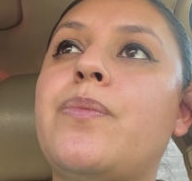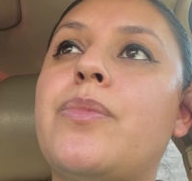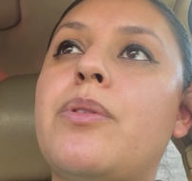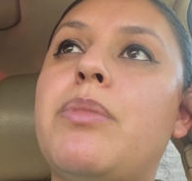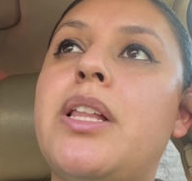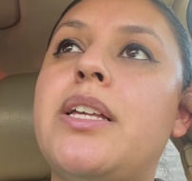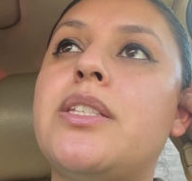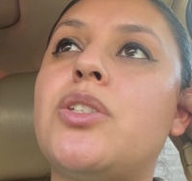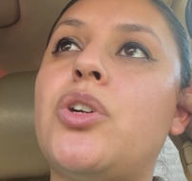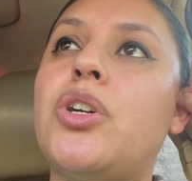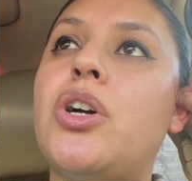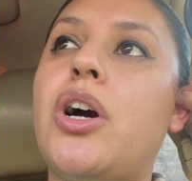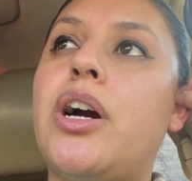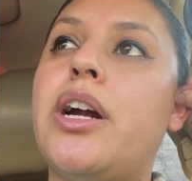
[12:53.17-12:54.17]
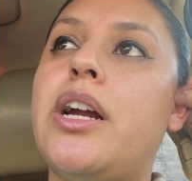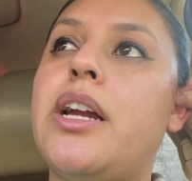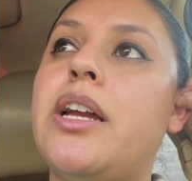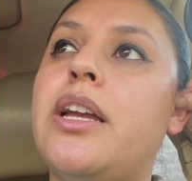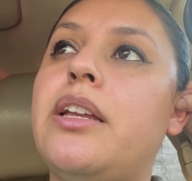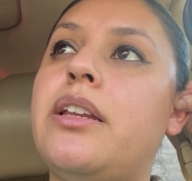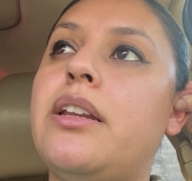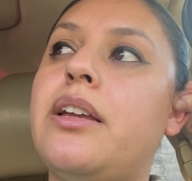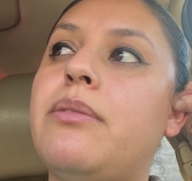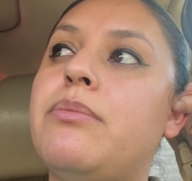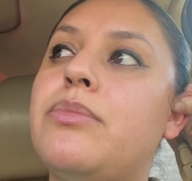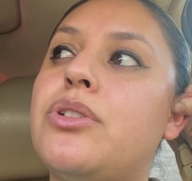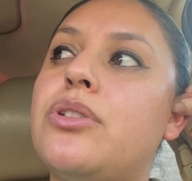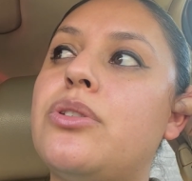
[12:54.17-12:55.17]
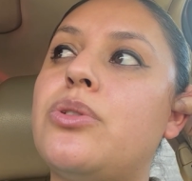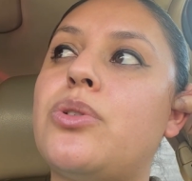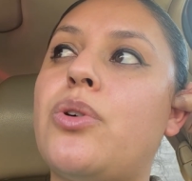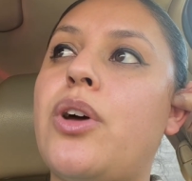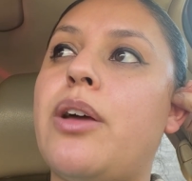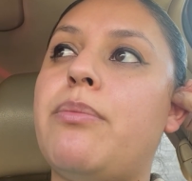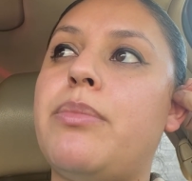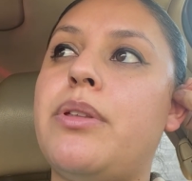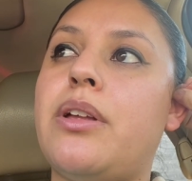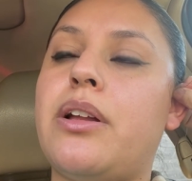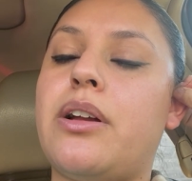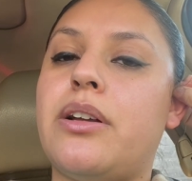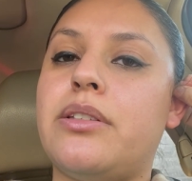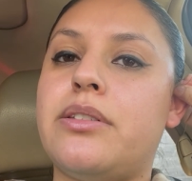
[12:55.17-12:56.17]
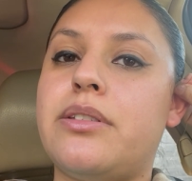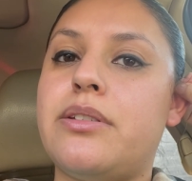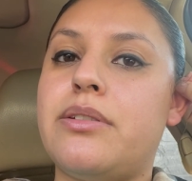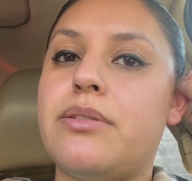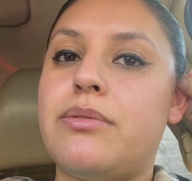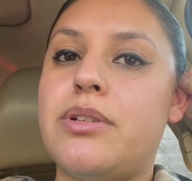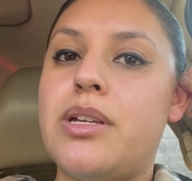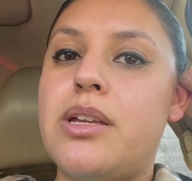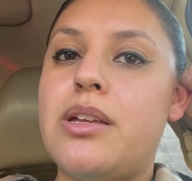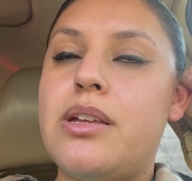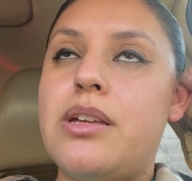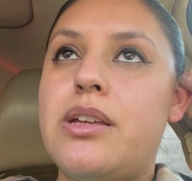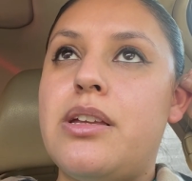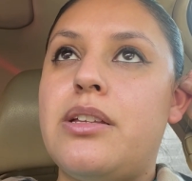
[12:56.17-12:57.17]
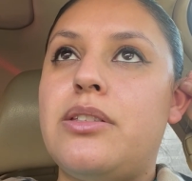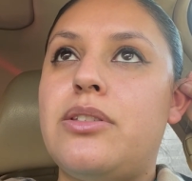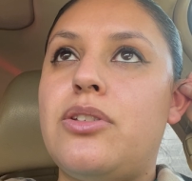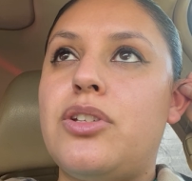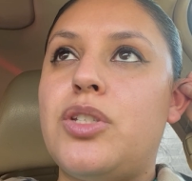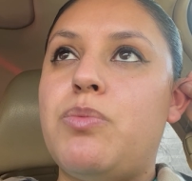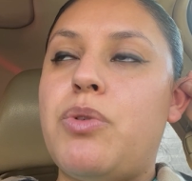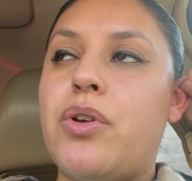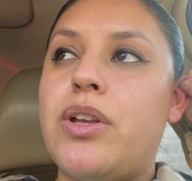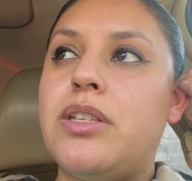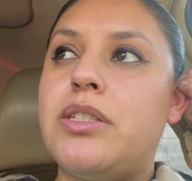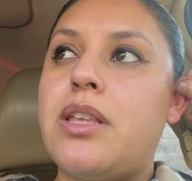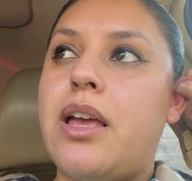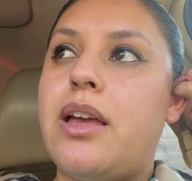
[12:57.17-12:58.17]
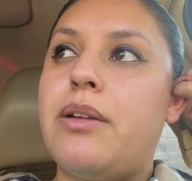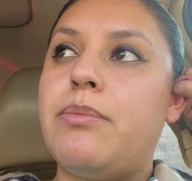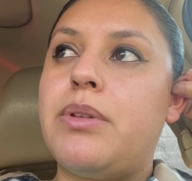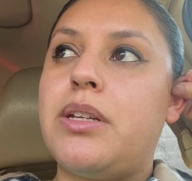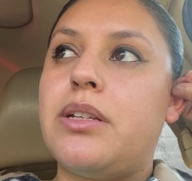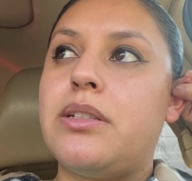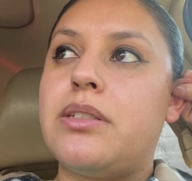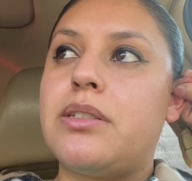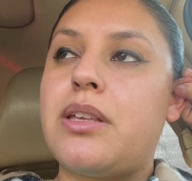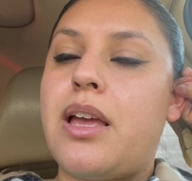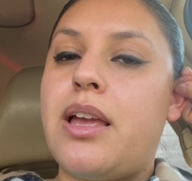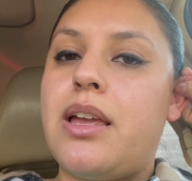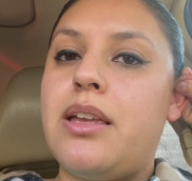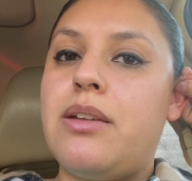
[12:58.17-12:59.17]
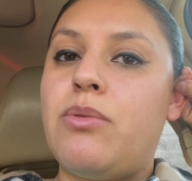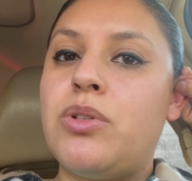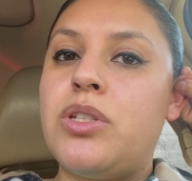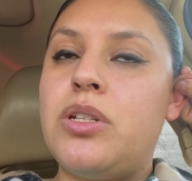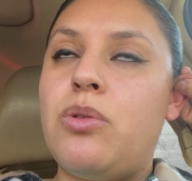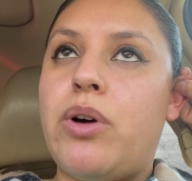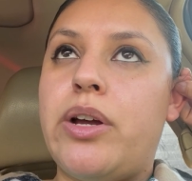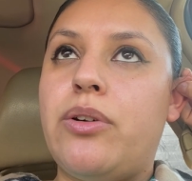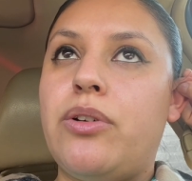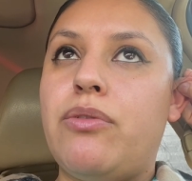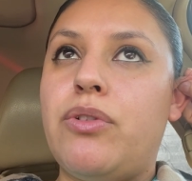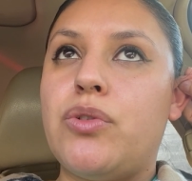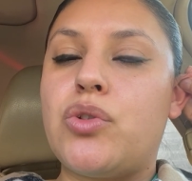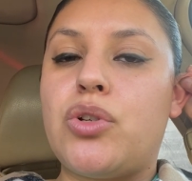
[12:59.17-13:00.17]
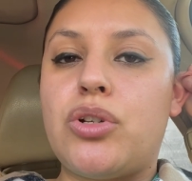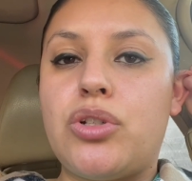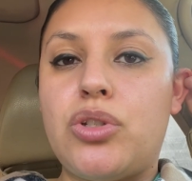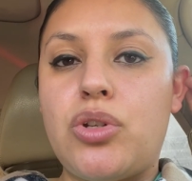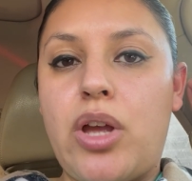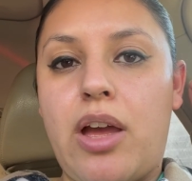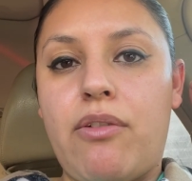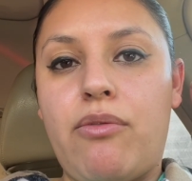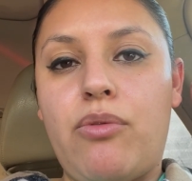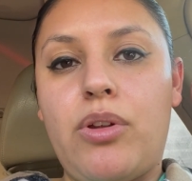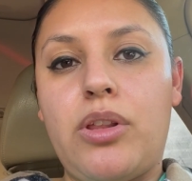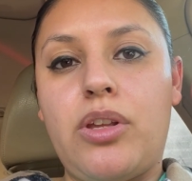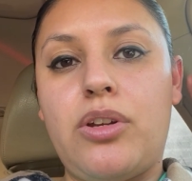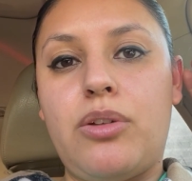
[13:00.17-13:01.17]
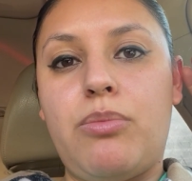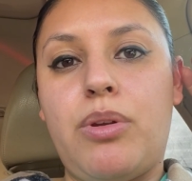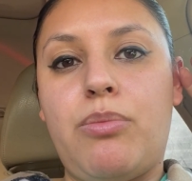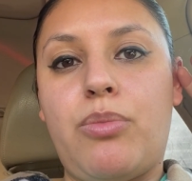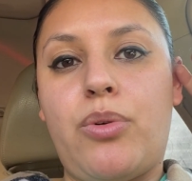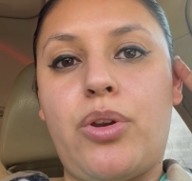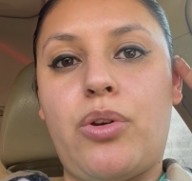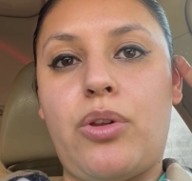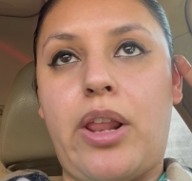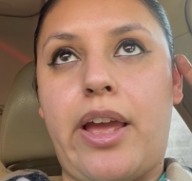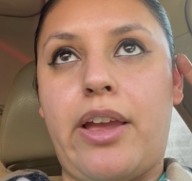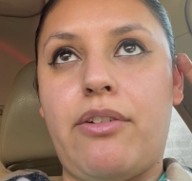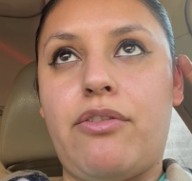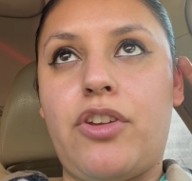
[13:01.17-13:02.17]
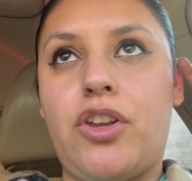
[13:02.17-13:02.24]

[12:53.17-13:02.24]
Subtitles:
bless her heart, and I'm just so happy that I got to experience that, because once in a while it feels good to have really good people in your life, you